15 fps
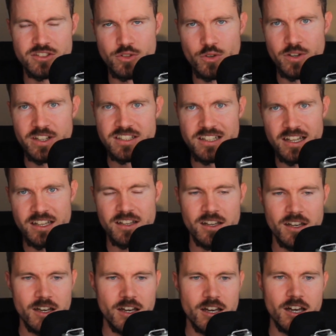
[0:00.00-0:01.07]
So it's like
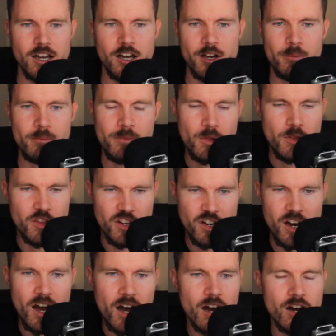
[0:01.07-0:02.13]
the
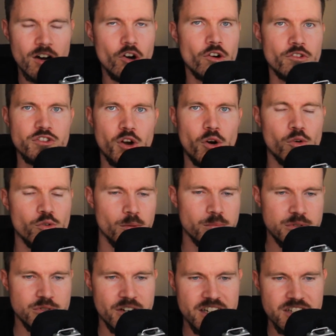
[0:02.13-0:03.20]
heart of the whole
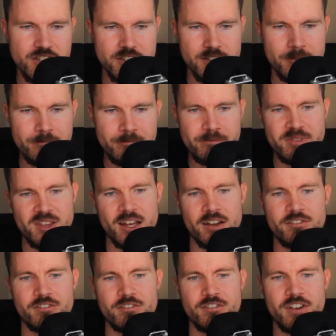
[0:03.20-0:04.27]
operation.
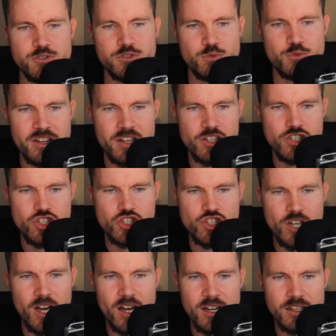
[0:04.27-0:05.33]
Phase 1,
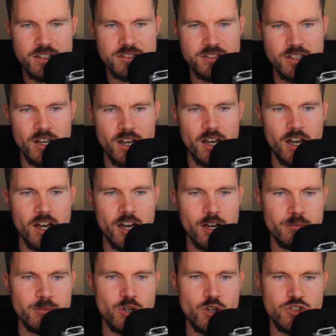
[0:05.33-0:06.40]
shards,
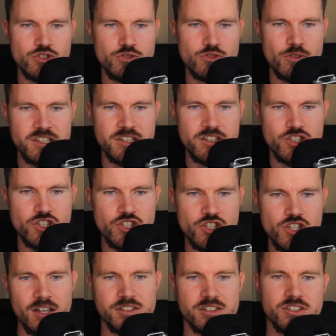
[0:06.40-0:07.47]
constructing the
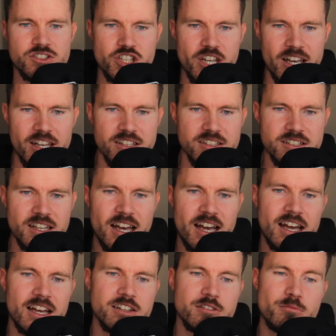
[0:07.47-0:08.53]
shard chains
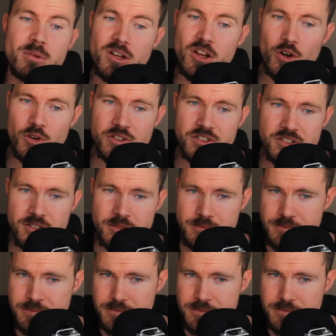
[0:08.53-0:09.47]
and blocks.